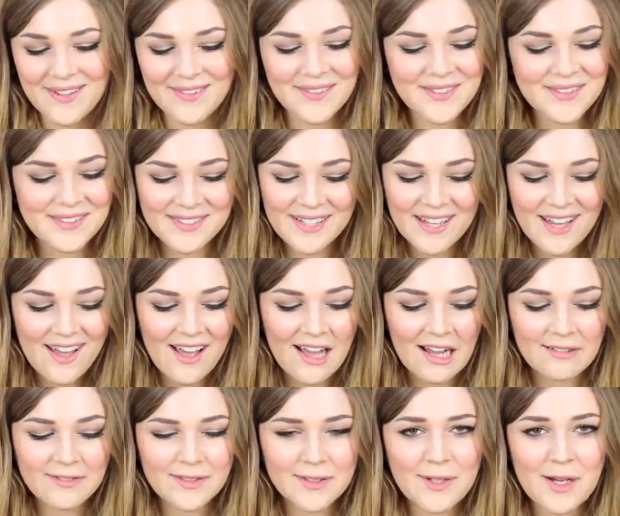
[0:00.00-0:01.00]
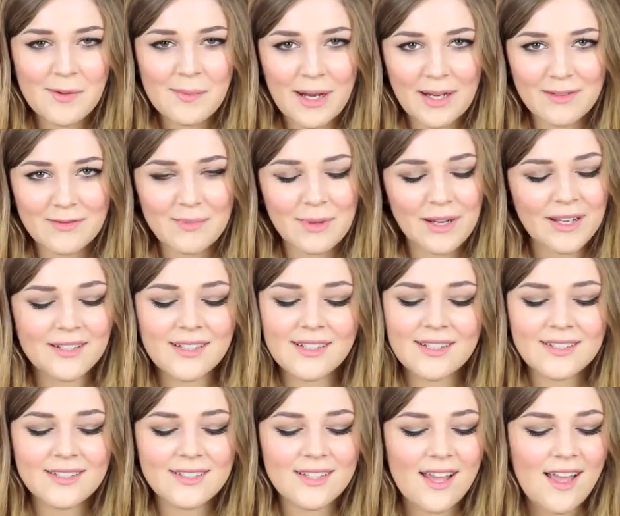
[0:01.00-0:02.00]
that was. I feel quite bad for buying
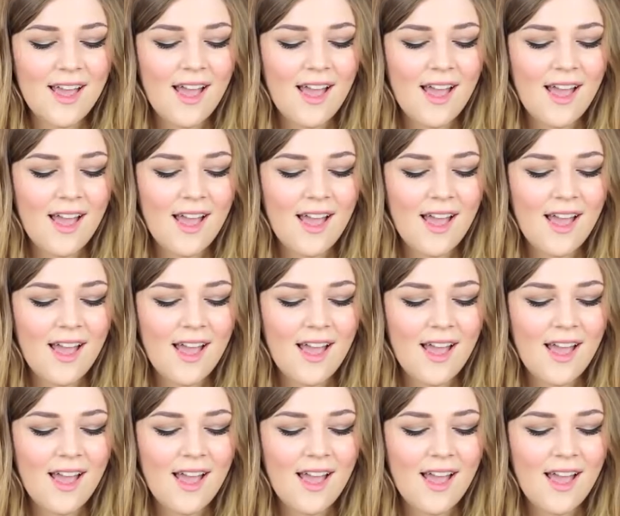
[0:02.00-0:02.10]
this.